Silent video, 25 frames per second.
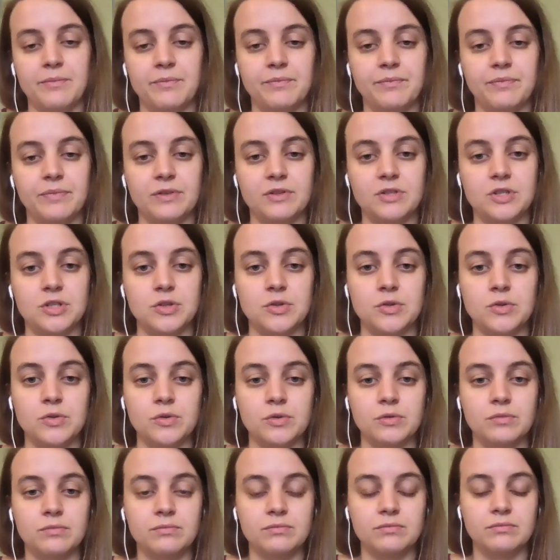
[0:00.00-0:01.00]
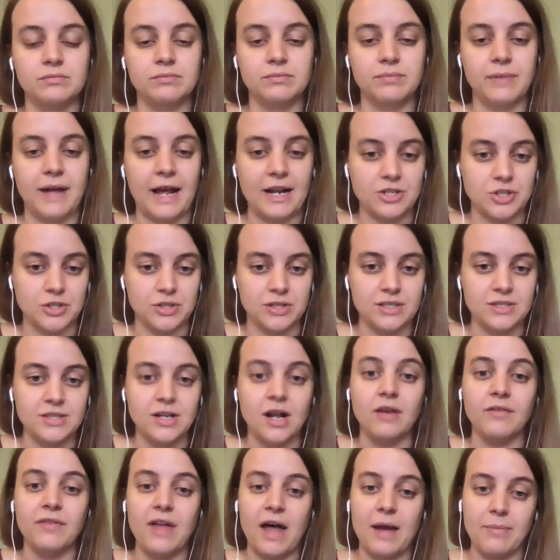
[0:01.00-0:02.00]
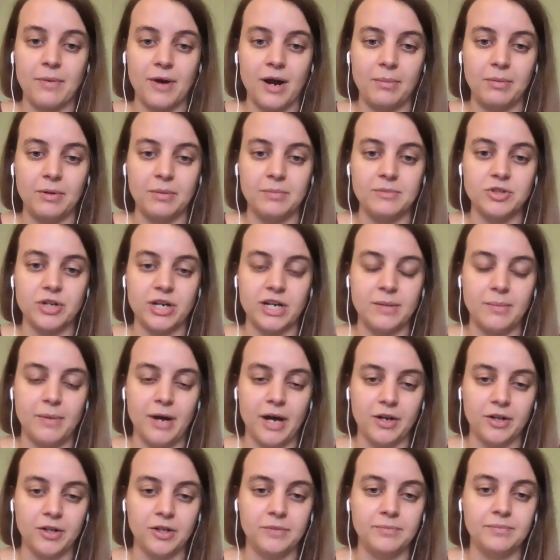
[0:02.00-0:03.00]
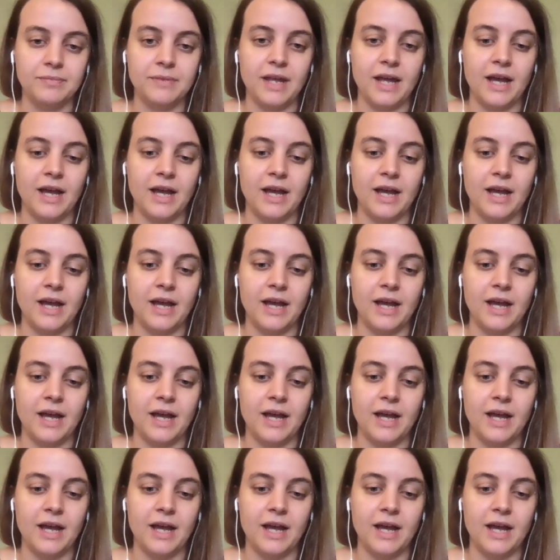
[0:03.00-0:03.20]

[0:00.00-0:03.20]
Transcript: to actually solve that problem, train a model,